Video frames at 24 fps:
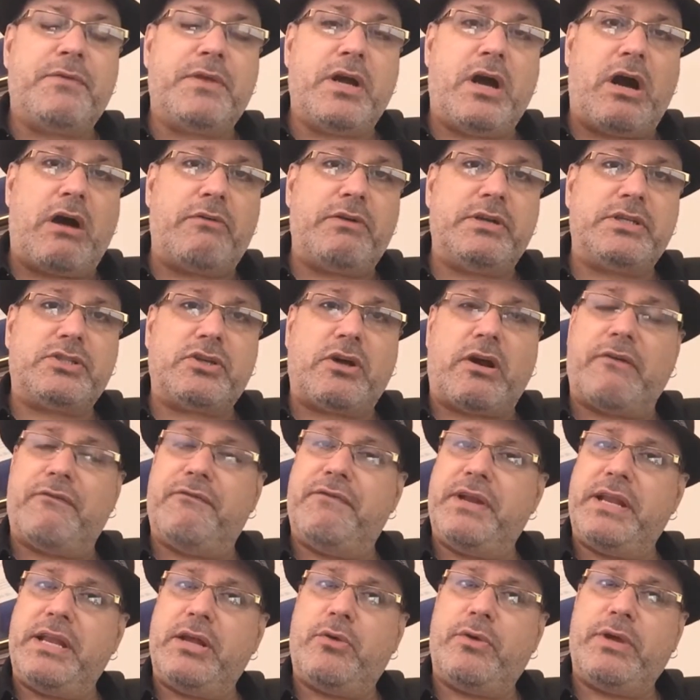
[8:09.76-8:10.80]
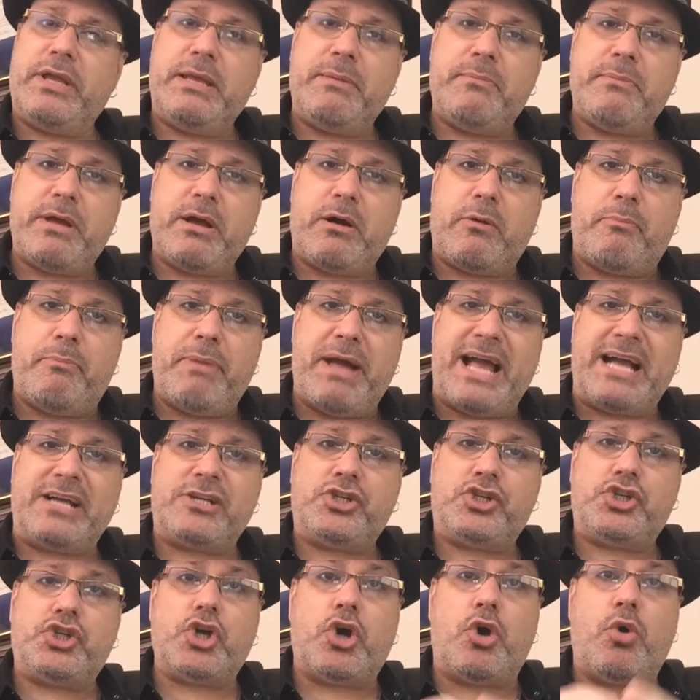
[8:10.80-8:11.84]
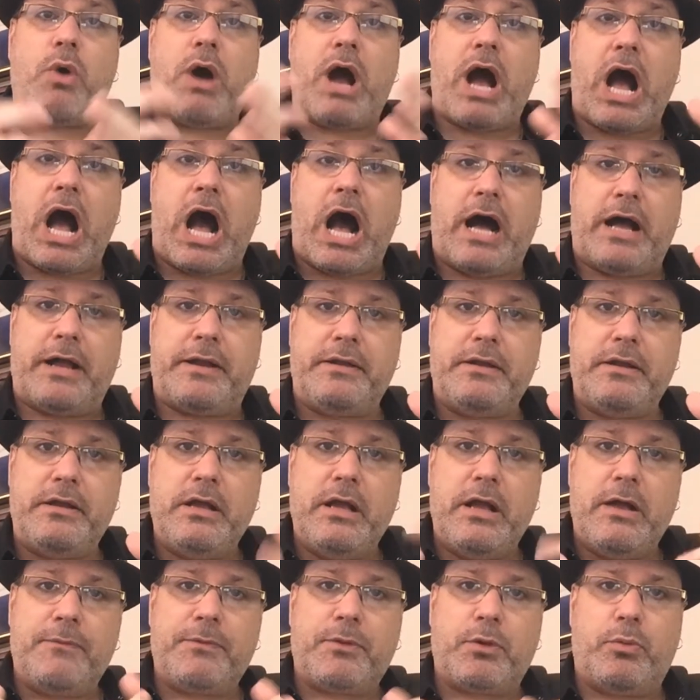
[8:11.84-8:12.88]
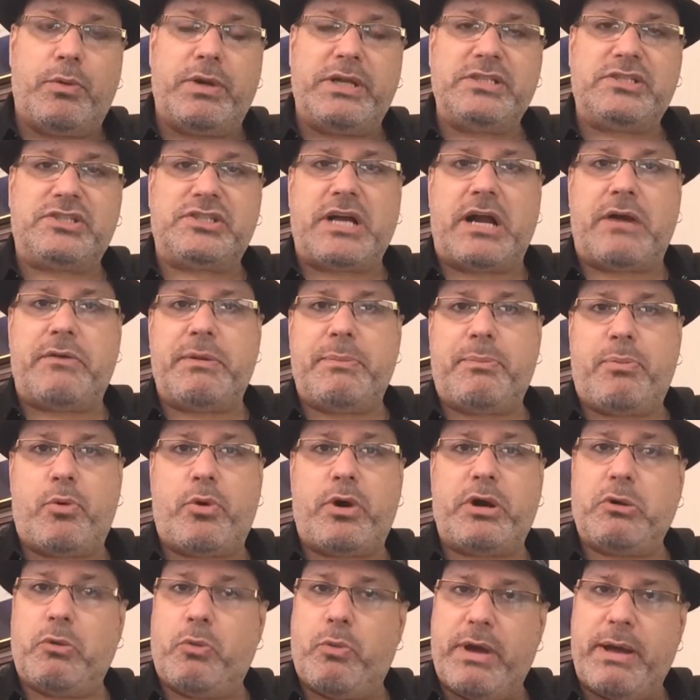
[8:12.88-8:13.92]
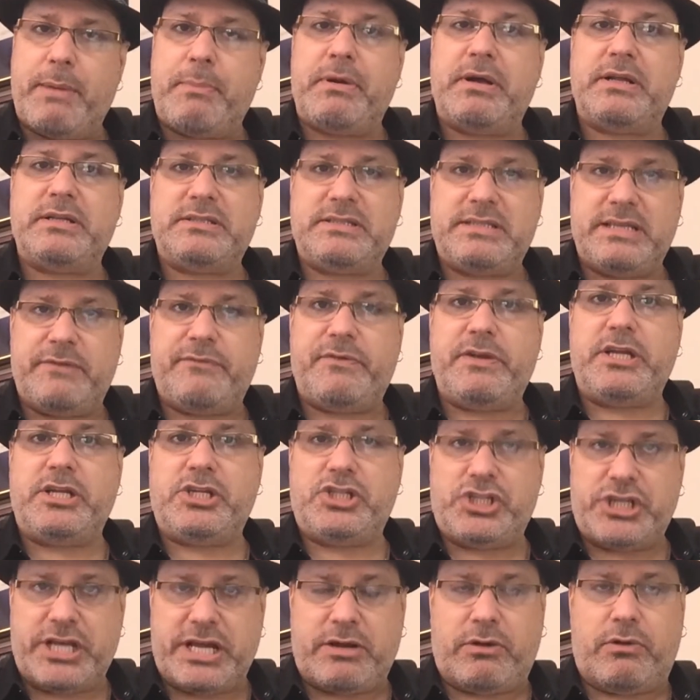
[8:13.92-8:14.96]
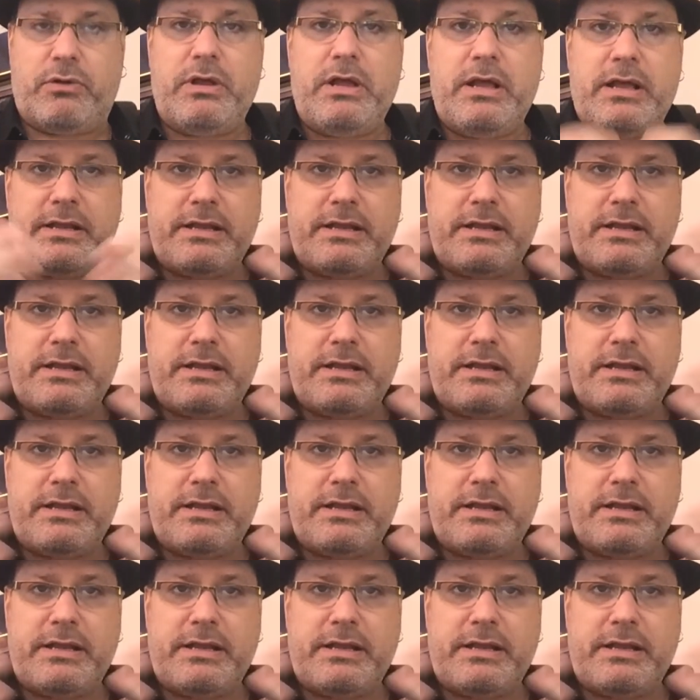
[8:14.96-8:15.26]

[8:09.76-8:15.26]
the RSR Video Email Bag Show on the Ringside Report Web TV channel.